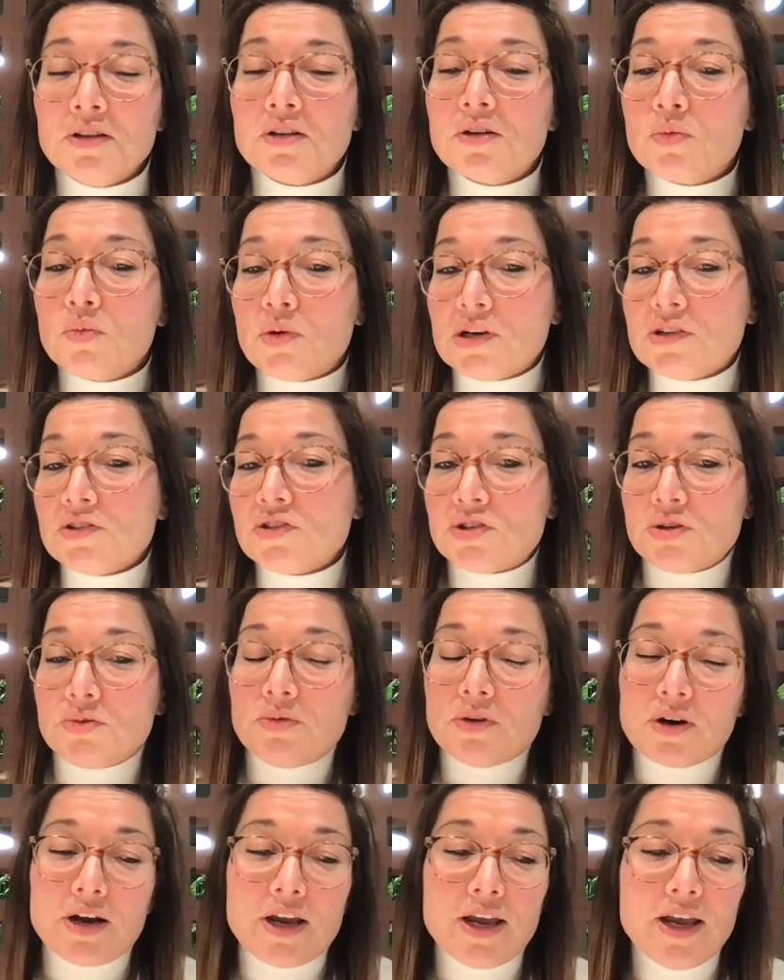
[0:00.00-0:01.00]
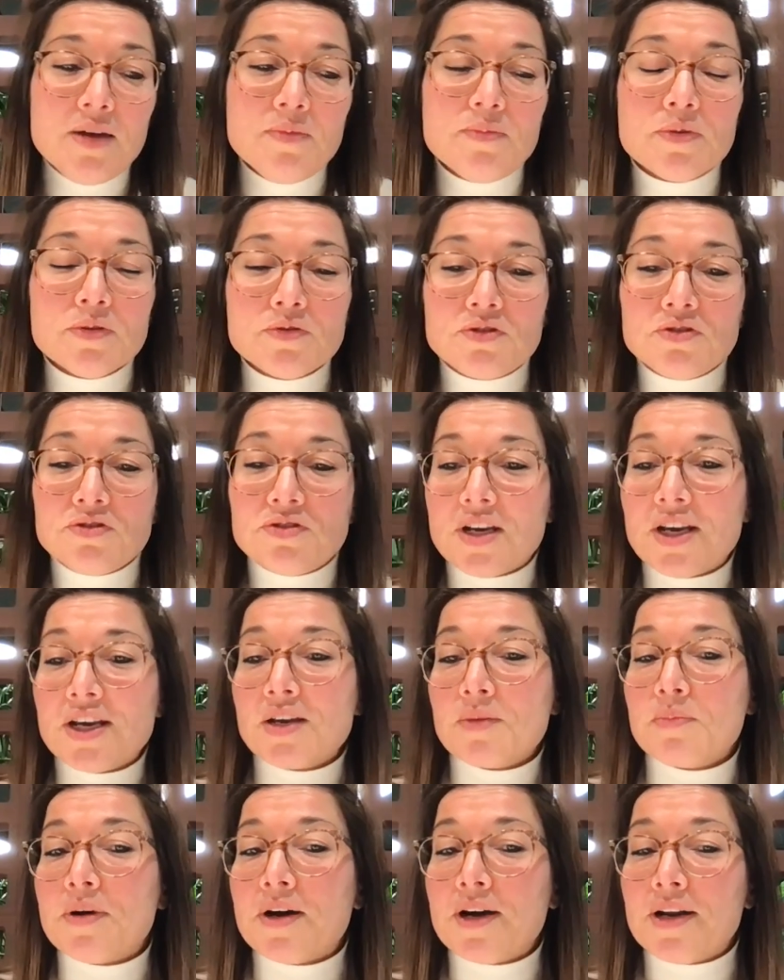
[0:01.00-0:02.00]
The ones who are able to
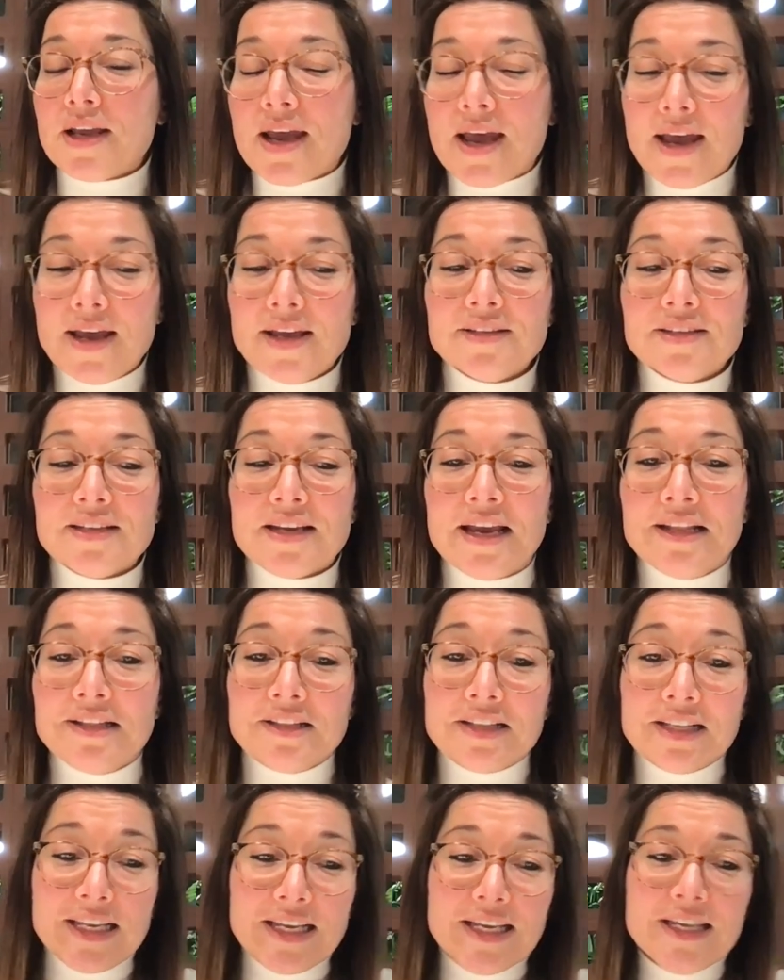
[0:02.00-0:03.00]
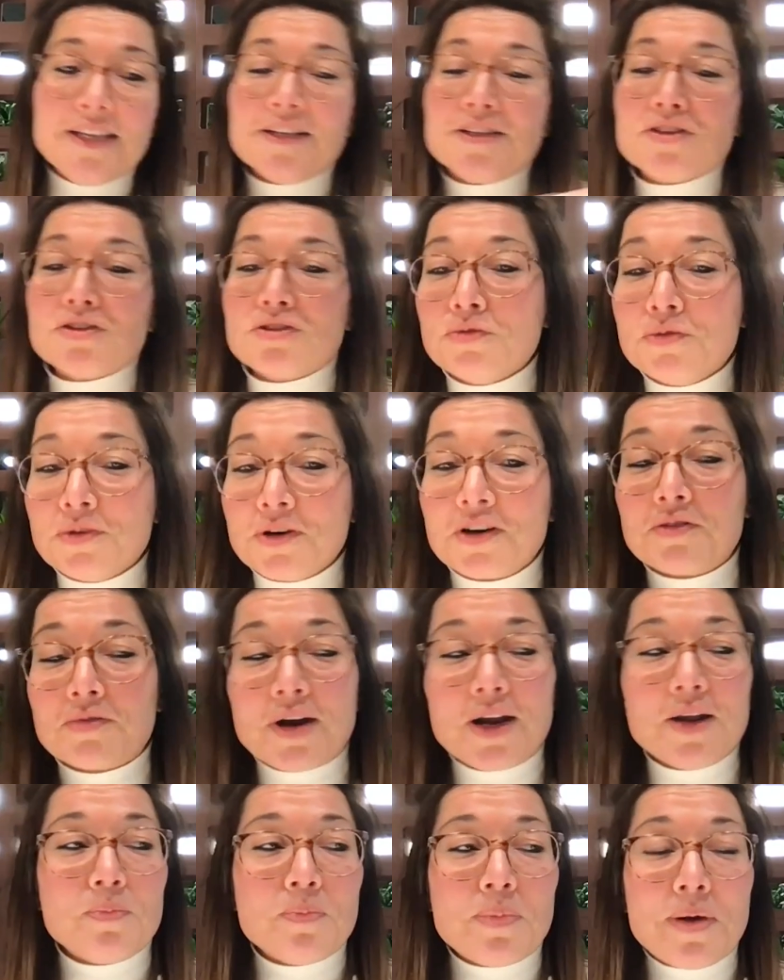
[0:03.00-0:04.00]
take it by the hand and lead it to a
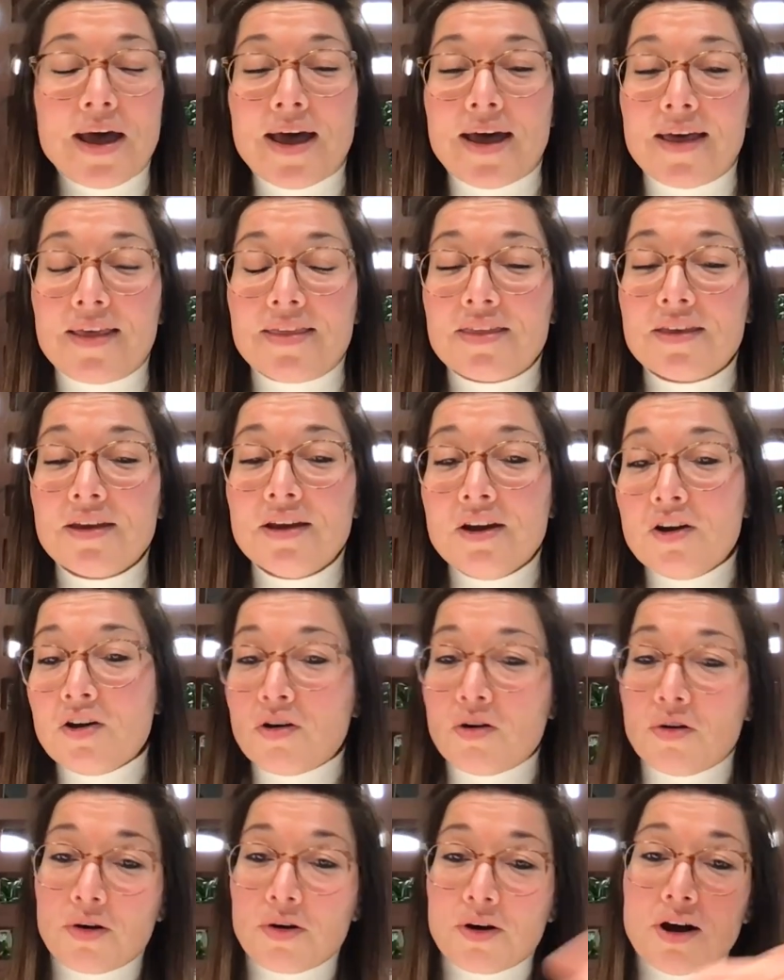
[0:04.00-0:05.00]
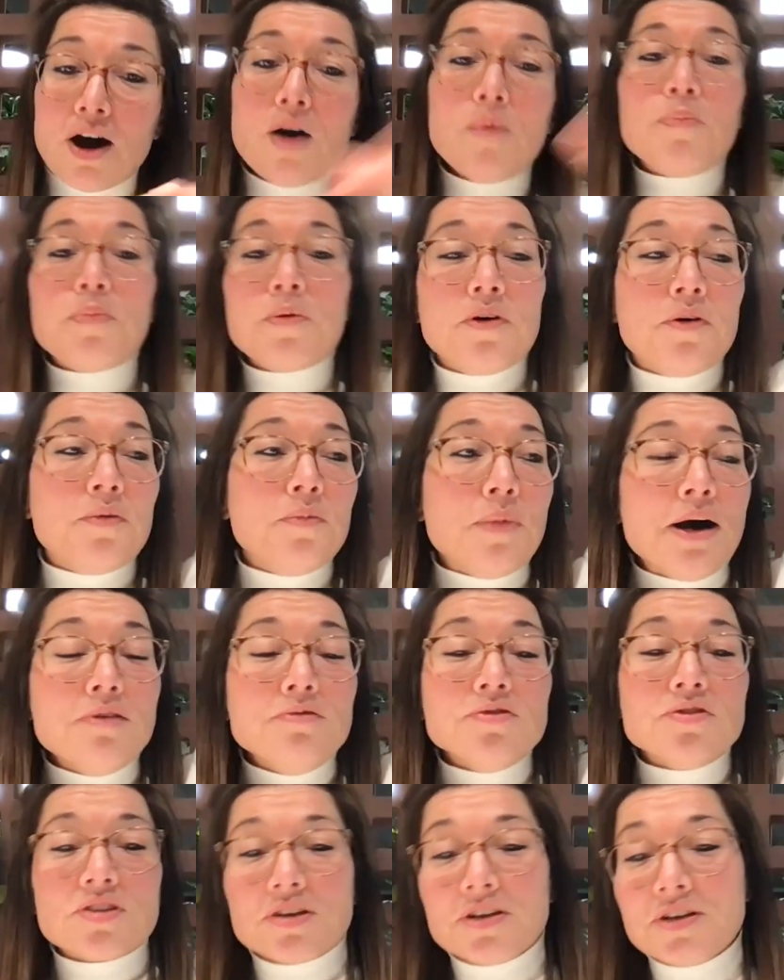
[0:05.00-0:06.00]
great path or up a
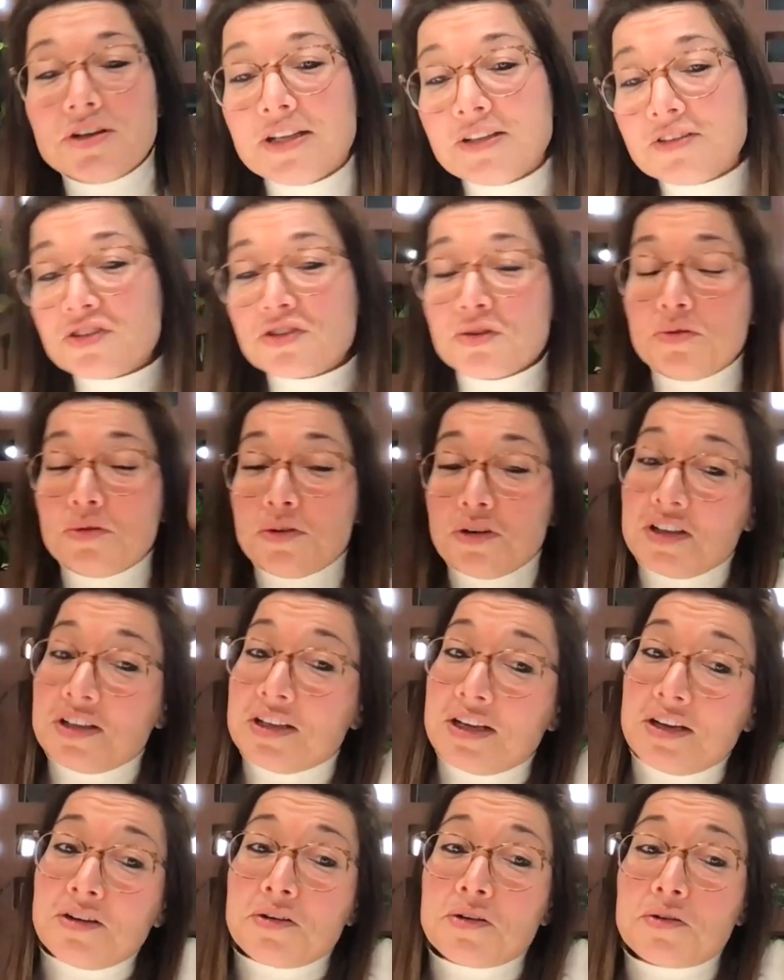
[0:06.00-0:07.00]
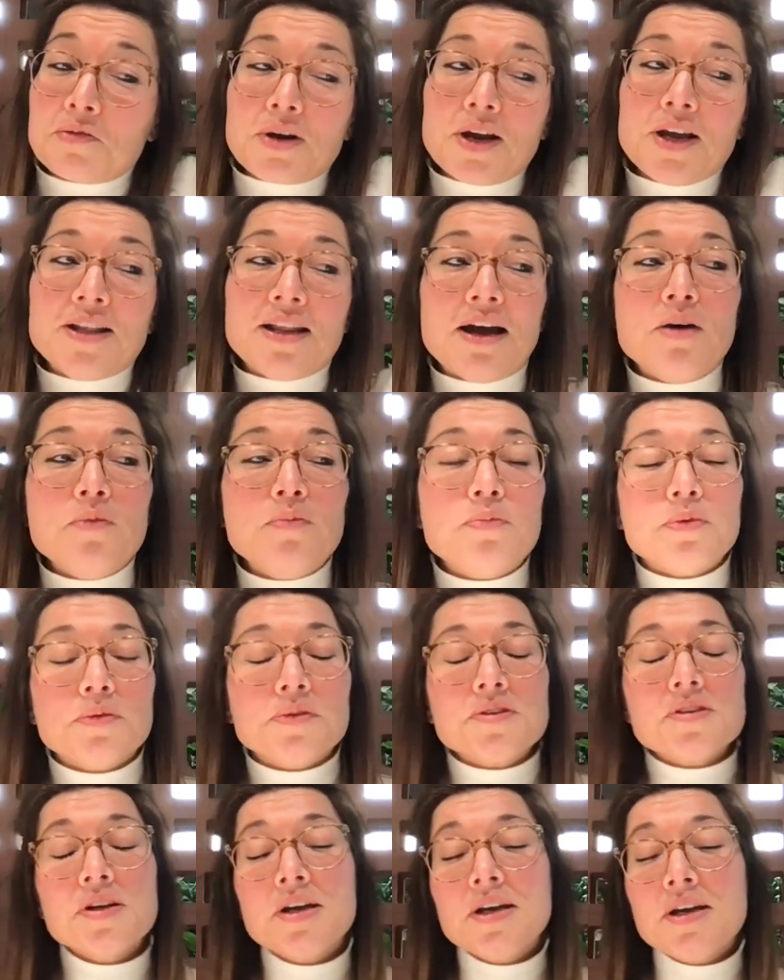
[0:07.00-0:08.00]
mountain to a, a great
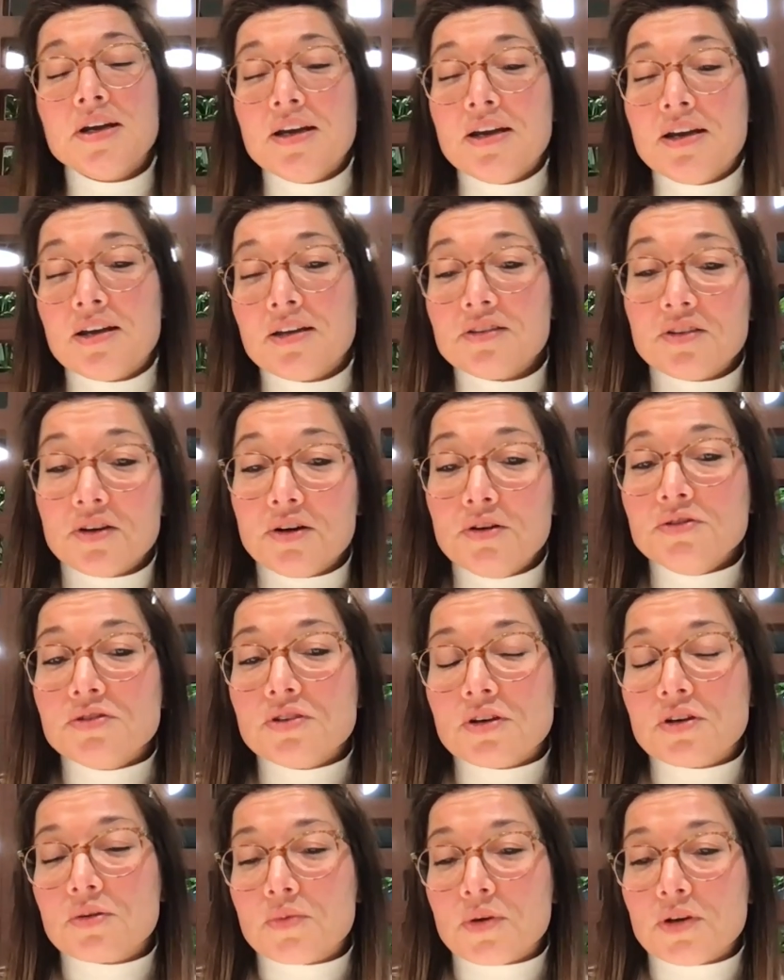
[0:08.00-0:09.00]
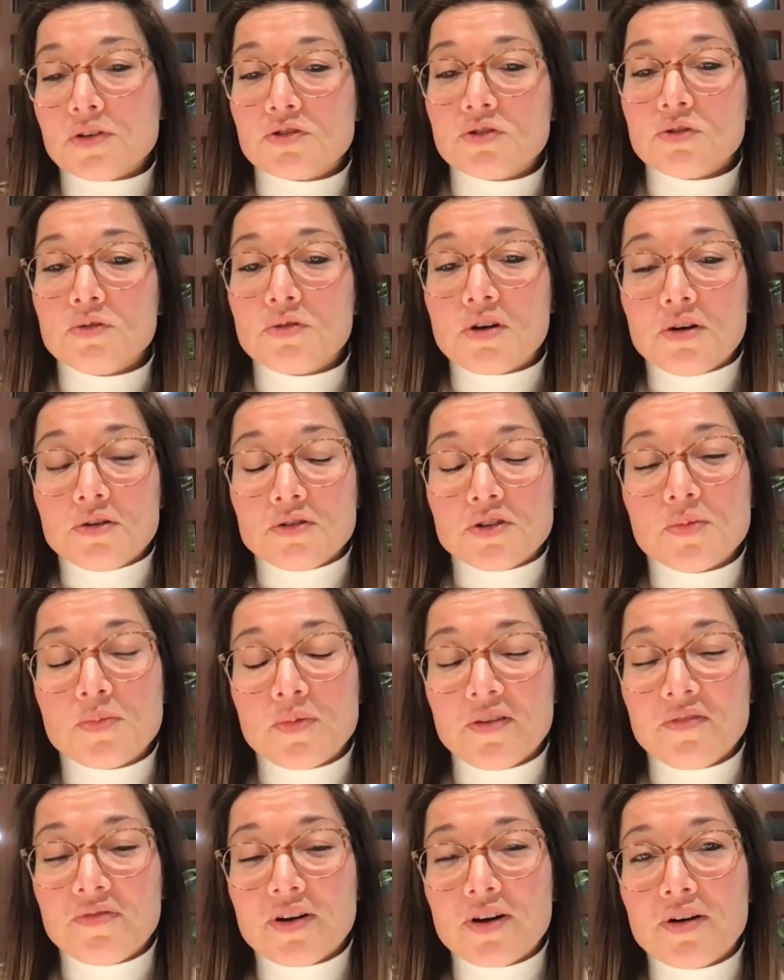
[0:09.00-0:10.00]
output, those are the ones who are going to
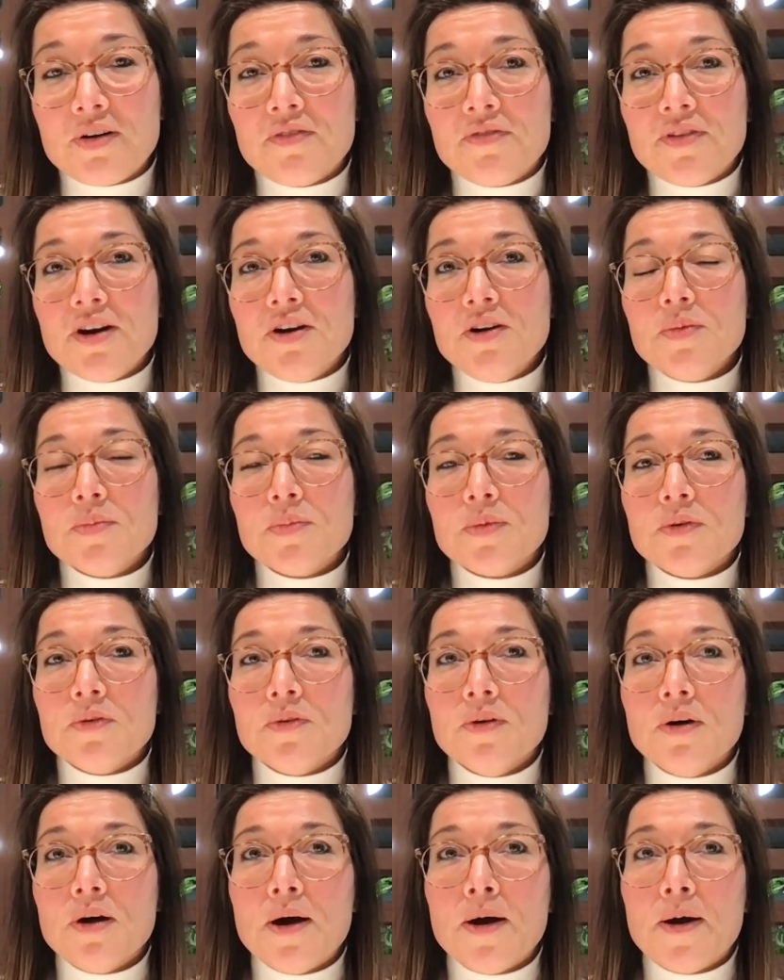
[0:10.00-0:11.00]
be very valuable.